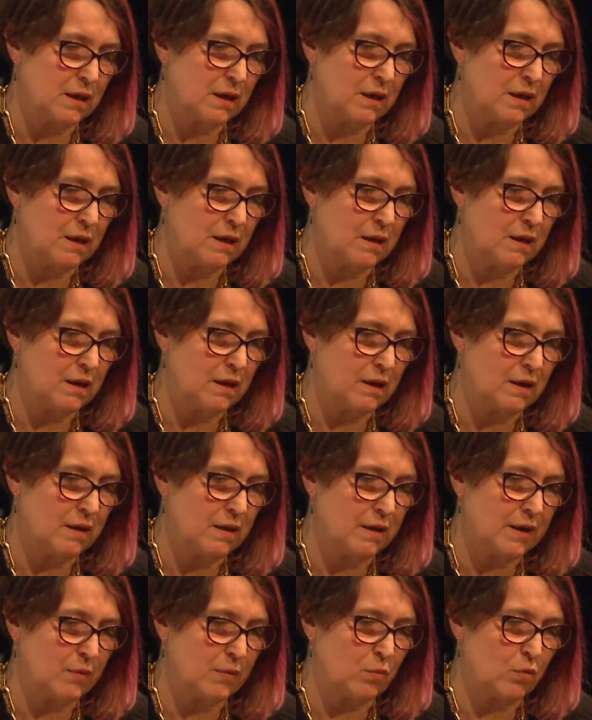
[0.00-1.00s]

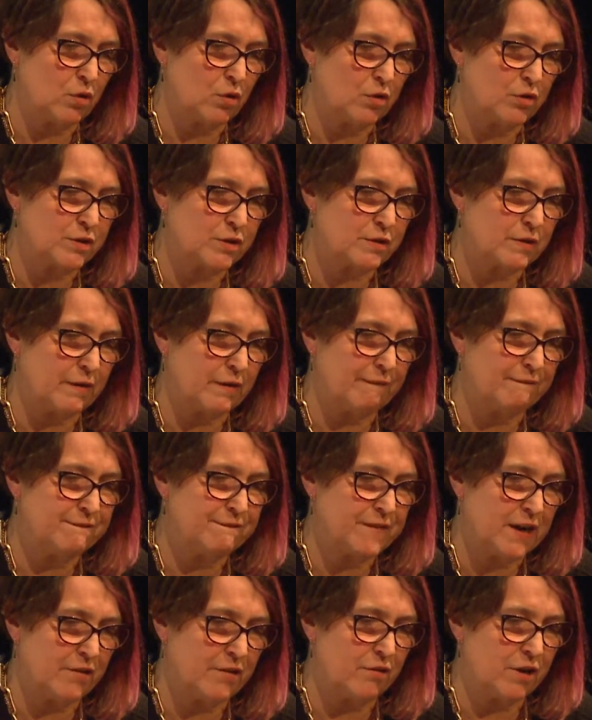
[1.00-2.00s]
it was a
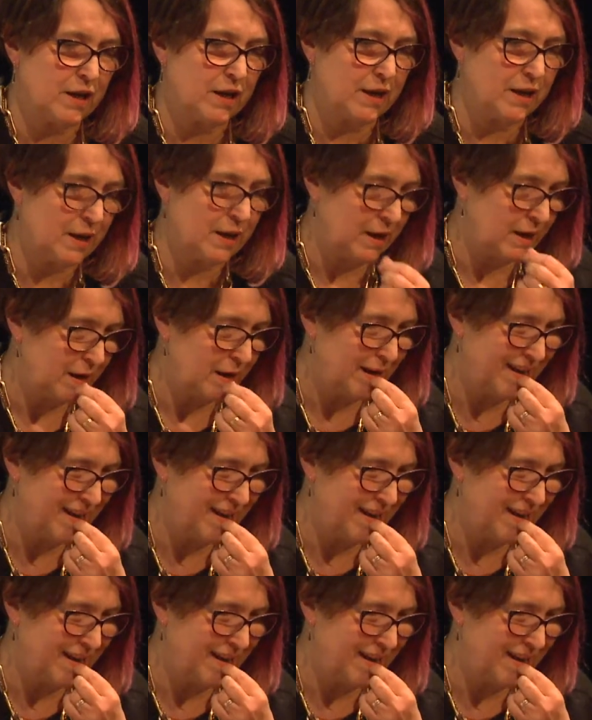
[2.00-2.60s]
very...